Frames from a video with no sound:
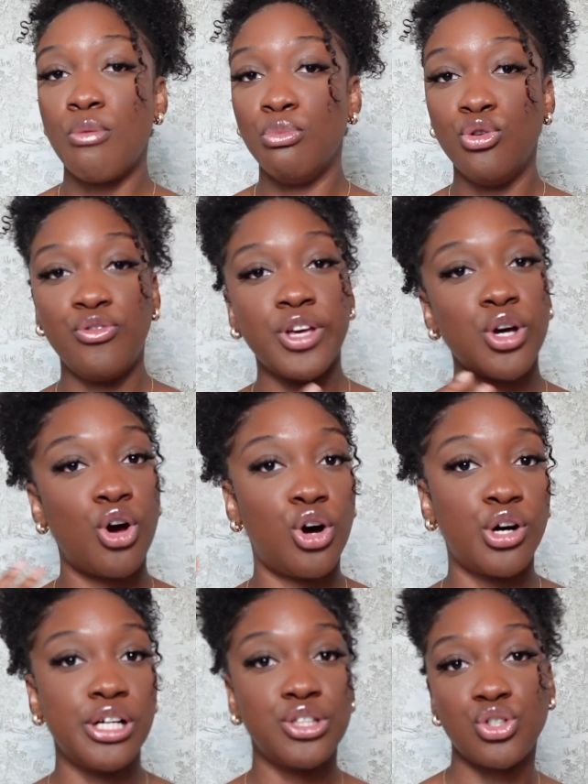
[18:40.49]
moving
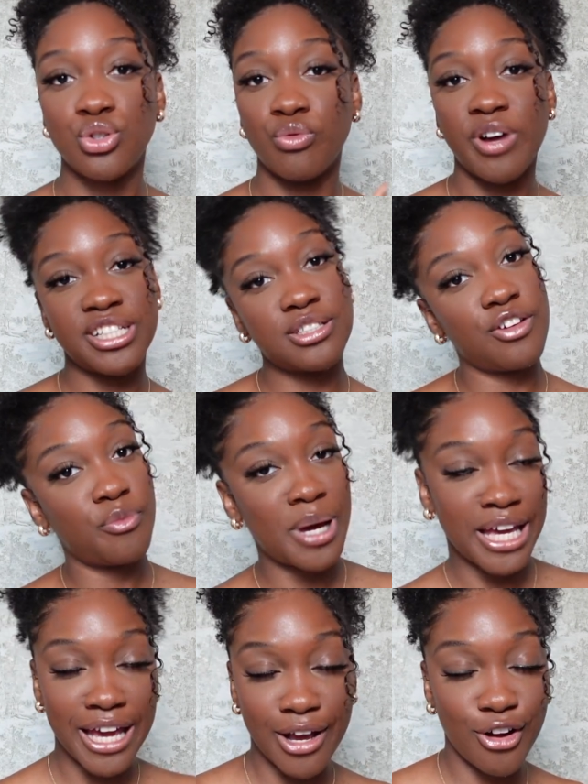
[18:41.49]
on to the rest of my
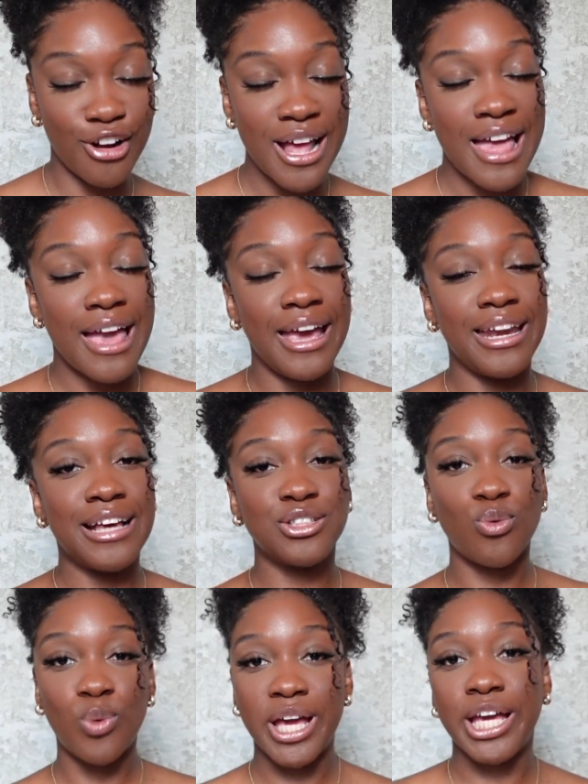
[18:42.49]
hair. And as a
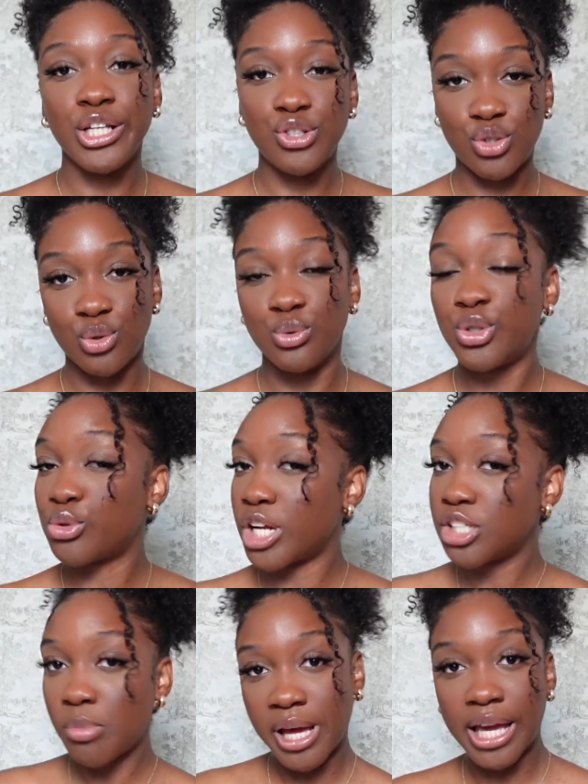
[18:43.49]
way to
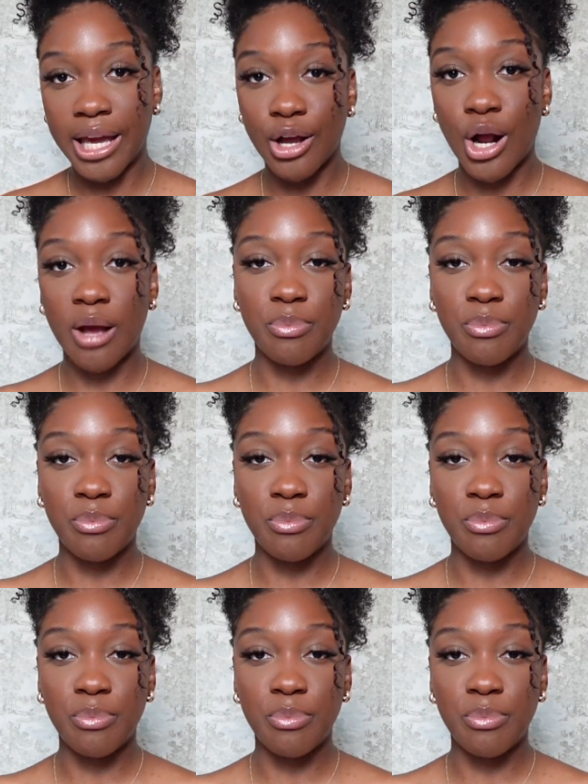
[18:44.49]
stretch my hair, I